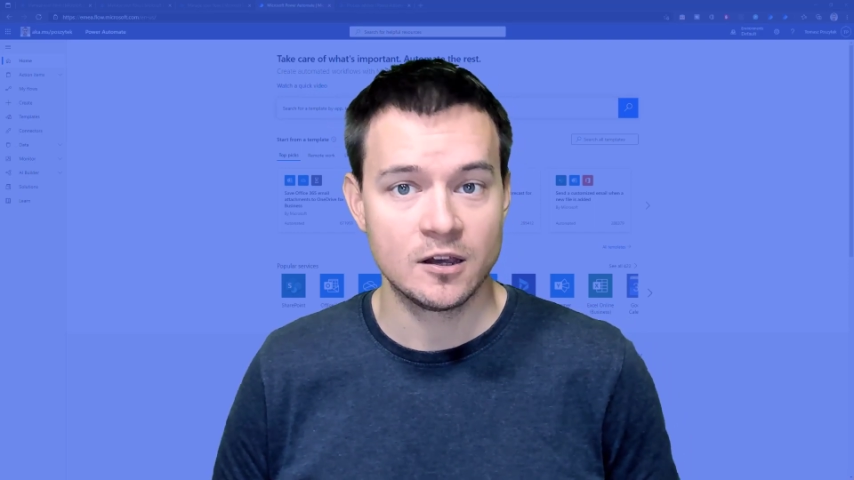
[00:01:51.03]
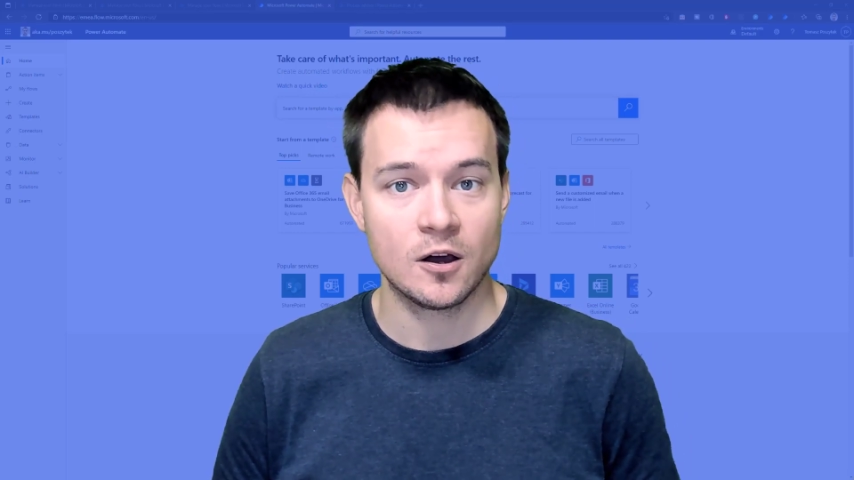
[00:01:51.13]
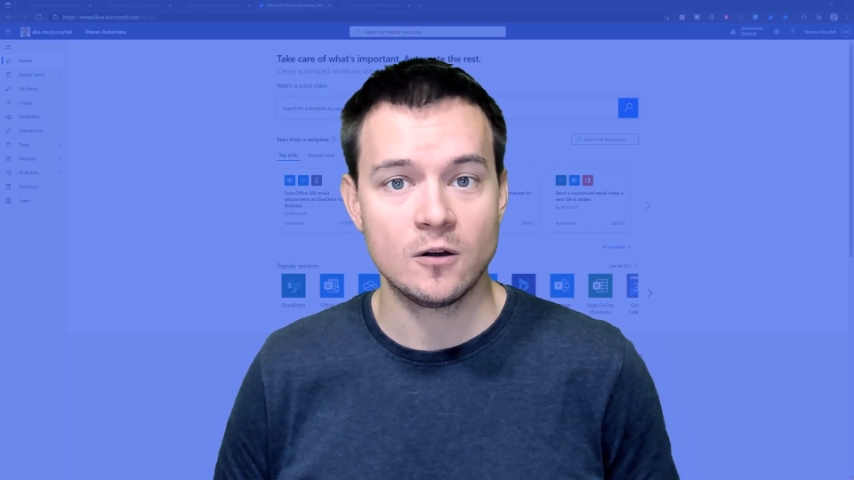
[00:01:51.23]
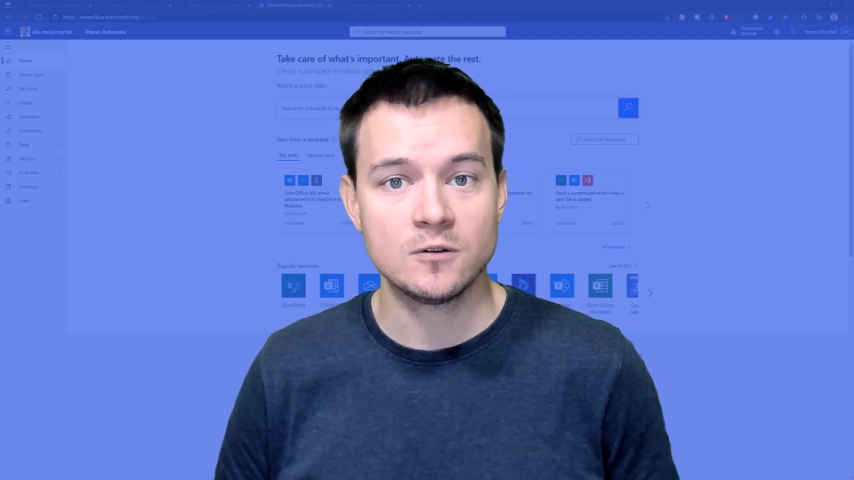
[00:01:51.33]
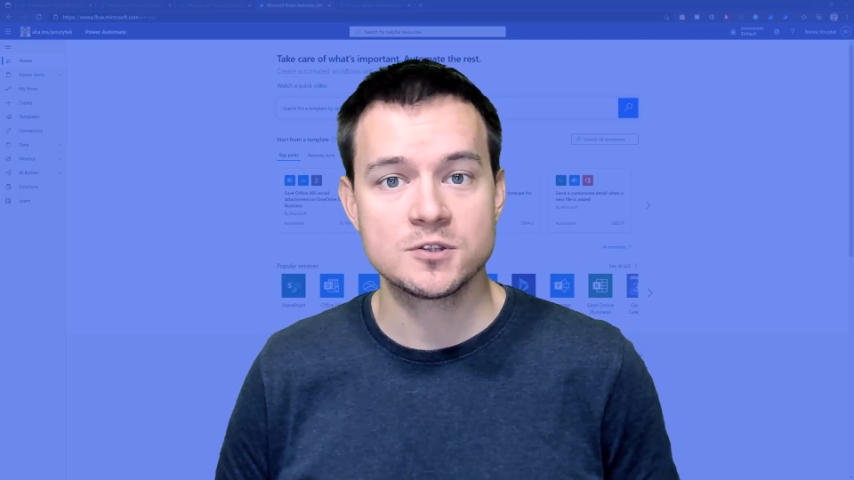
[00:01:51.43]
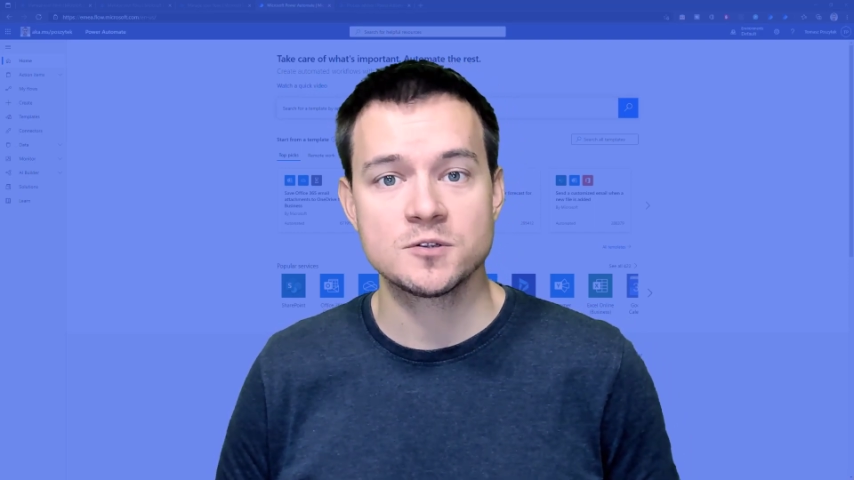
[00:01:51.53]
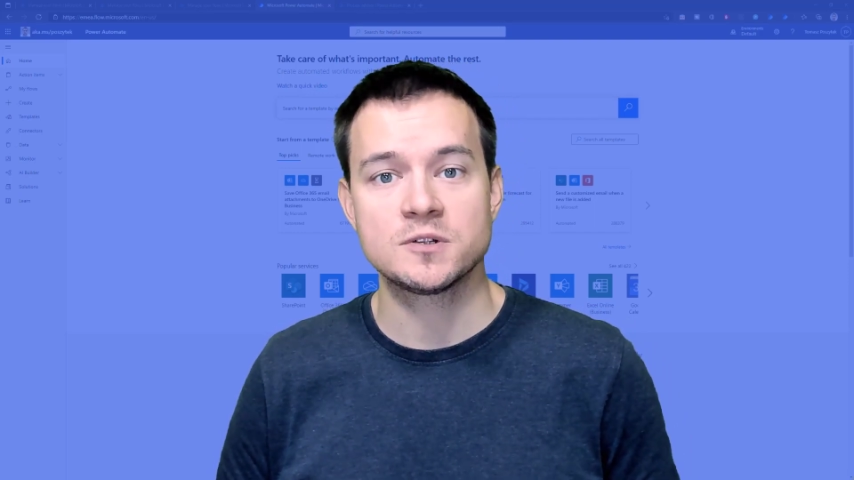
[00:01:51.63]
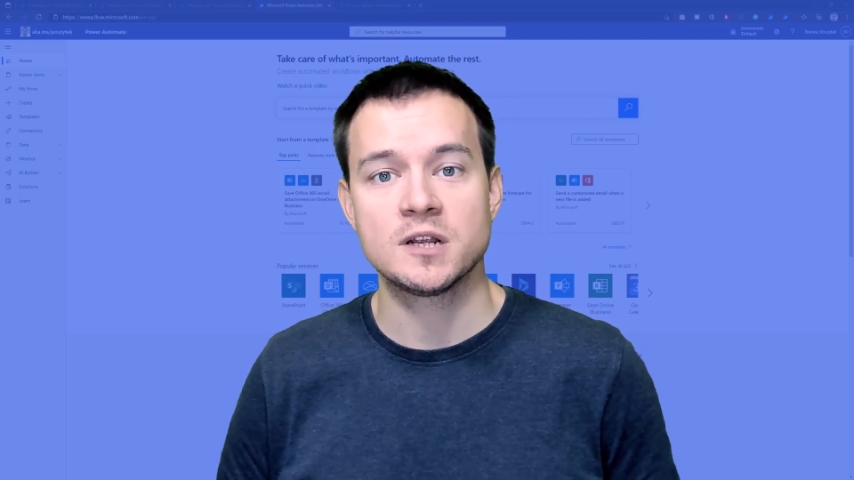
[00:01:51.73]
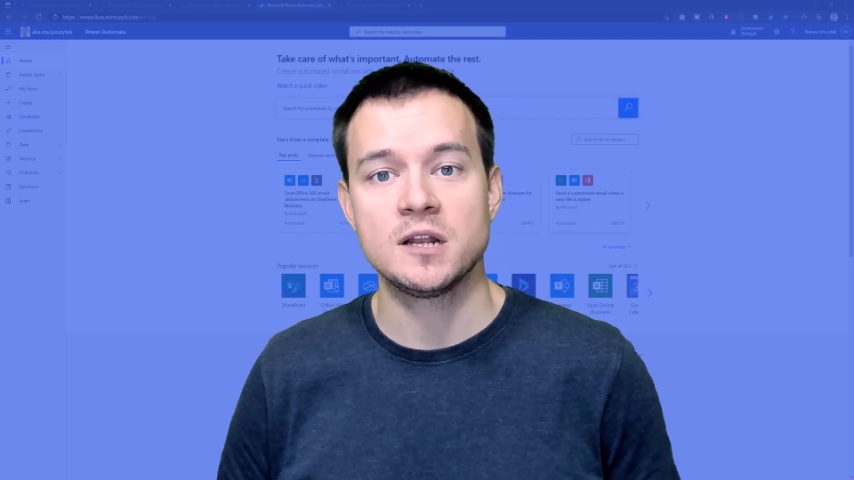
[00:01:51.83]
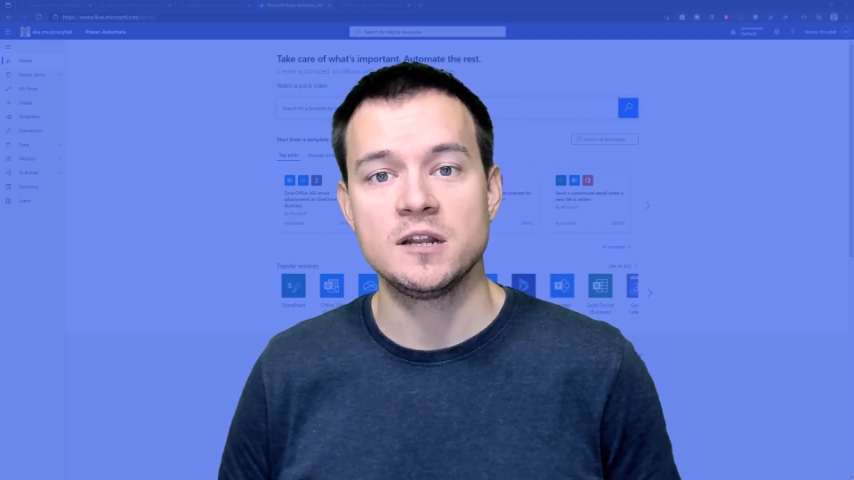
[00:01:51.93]
also
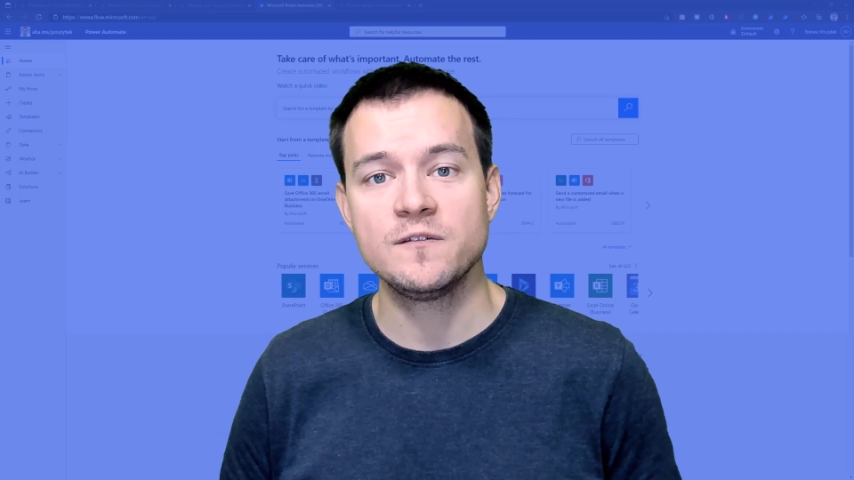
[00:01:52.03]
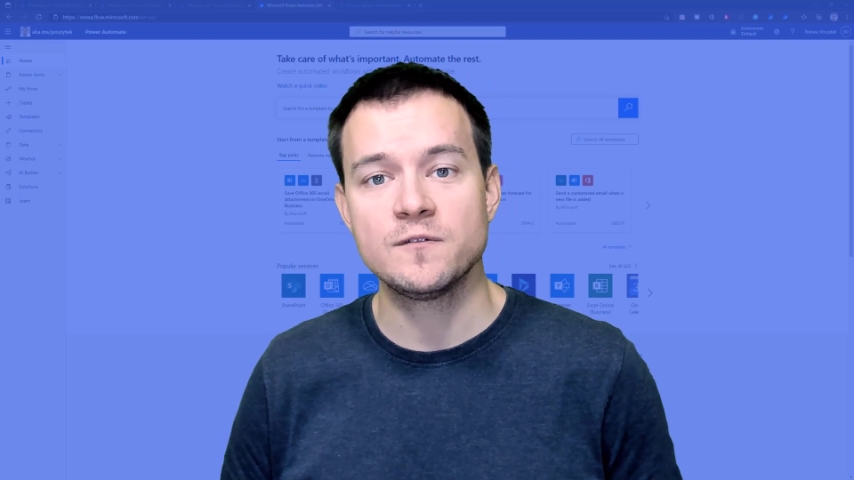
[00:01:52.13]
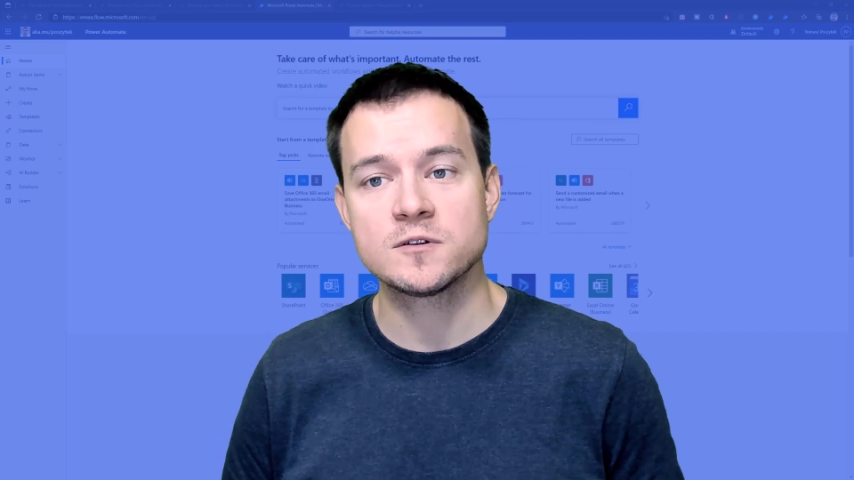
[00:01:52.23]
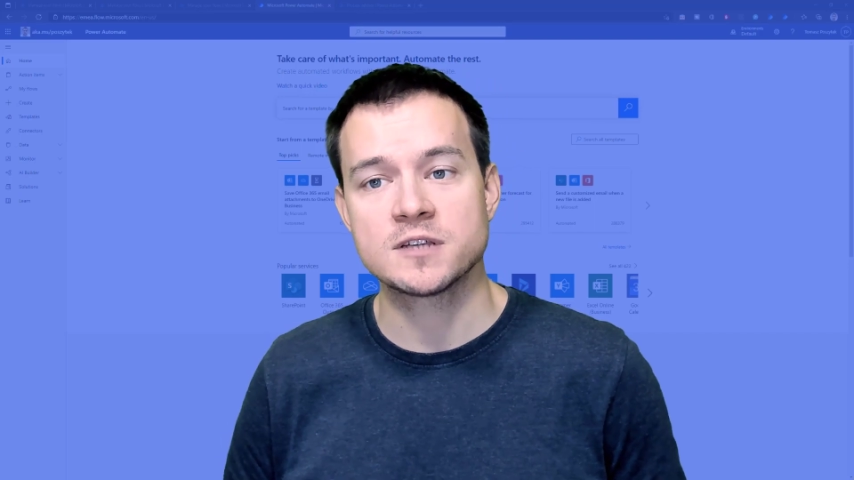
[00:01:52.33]
delivers